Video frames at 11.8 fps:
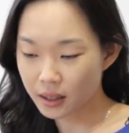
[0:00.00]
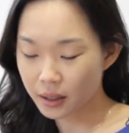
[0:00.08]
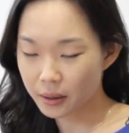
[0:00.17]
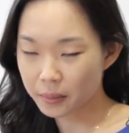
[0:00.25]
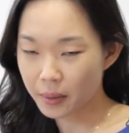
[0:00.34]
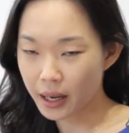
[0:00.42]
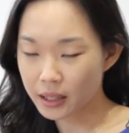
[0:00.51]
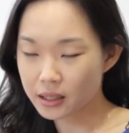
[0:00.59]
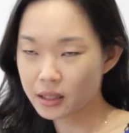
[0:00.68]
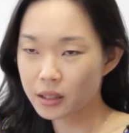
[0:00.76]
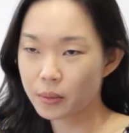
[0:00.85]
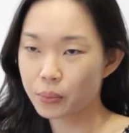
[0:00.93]
I
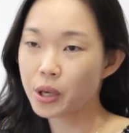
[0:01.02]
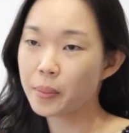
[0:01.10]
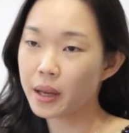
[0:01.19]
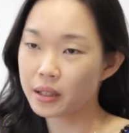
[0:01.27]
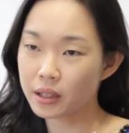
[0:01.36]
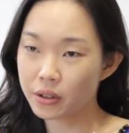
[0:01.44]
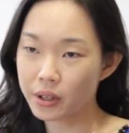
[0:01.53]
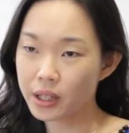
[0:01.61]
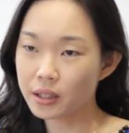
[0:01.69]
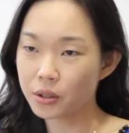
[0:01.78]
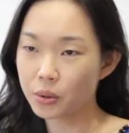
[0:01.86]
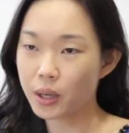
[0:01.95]
did a pre-med degree in
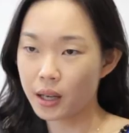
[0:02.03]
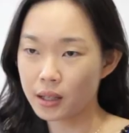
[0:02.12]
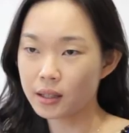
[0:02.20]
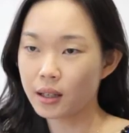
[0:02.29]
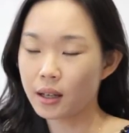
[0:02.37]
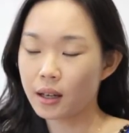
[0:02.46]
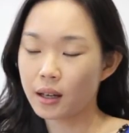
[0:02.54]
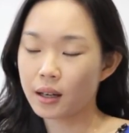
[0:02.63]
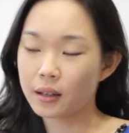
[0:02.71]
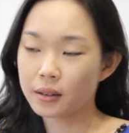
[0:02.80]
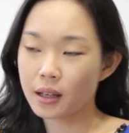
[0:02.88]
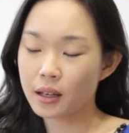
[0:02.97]
the UK.
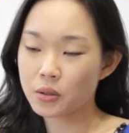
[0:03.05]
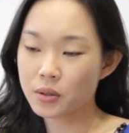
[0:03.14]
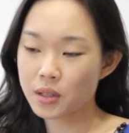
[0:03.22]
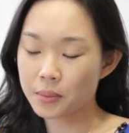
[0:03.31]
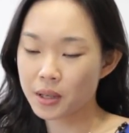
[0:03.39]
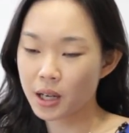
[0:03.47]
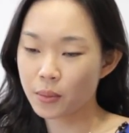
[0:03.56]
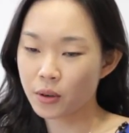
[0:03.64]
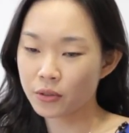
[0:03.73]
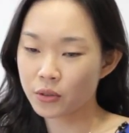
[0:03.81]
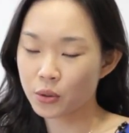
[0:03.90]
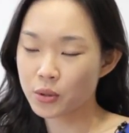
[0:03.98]
Then I took some time
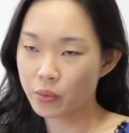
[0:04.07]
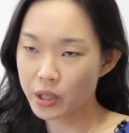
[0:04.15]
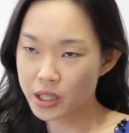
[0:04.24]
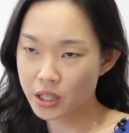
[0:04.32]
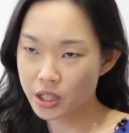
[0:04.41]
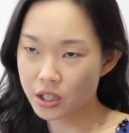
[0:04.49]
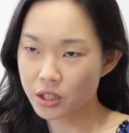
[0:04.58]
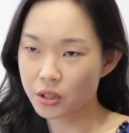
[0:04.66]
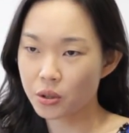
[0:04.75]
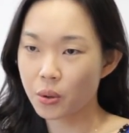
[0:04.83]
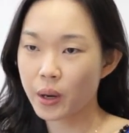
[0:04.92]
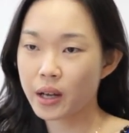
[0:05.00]
off to do some research in the
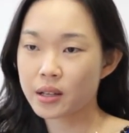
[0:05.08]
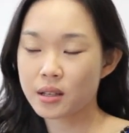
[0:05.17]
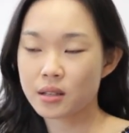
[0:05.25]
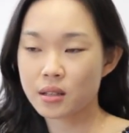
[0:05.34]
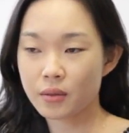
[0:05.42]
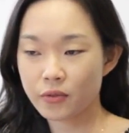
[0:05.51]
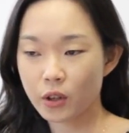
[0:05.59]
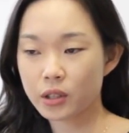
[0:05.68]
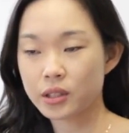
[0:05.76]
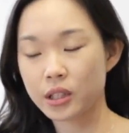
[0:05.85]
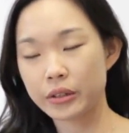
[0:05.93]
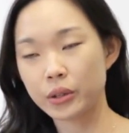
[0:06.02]
US and some
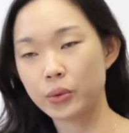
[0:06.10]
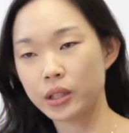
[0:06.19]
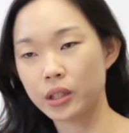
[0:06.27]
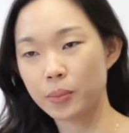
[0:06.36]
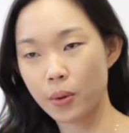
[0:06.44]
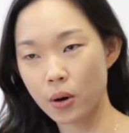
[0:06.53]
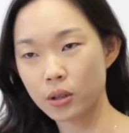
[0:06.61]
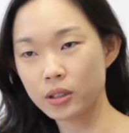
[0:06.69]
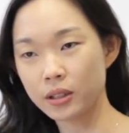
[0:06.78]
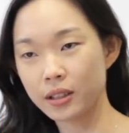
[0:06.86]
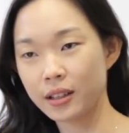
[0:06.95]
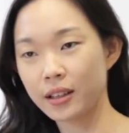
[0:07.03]
volunteering work in
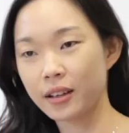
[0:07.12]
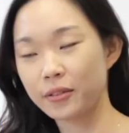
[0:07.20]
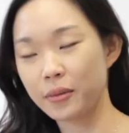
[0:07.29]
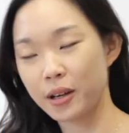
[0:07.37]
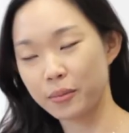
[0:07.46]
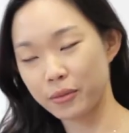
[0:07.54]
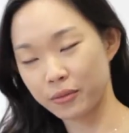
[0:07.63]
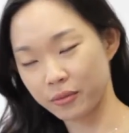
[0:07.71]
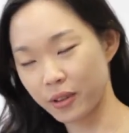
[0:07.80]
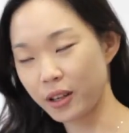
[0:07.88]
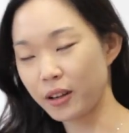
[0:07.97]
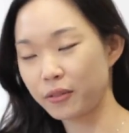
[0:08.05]
Nepal. And
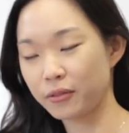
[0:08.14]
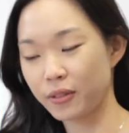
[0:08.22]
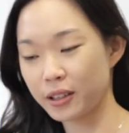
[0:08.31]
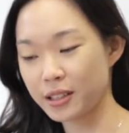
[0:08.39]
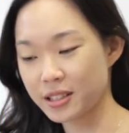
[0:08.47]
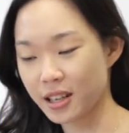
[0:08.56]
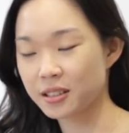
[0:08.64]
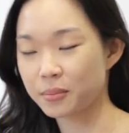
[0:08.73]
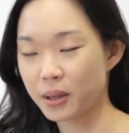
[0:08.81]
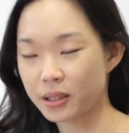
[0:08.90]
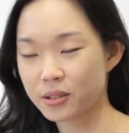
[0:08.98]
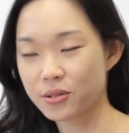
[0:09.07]
then finally started
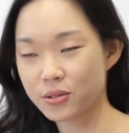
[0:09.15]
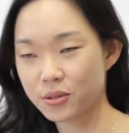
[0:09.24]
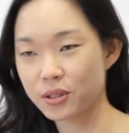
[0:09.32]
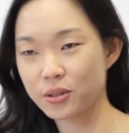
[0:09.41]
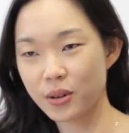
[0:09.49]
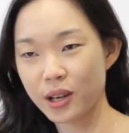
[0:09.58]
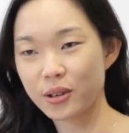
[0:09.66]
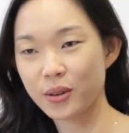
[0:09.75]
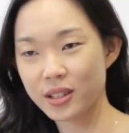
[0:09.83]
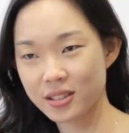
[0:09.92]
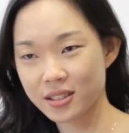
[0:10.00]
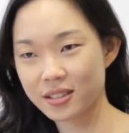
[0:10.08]
medical school in
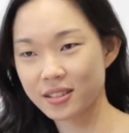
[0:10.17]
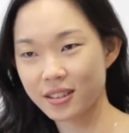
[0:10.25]
Duke-NUS. Yeah.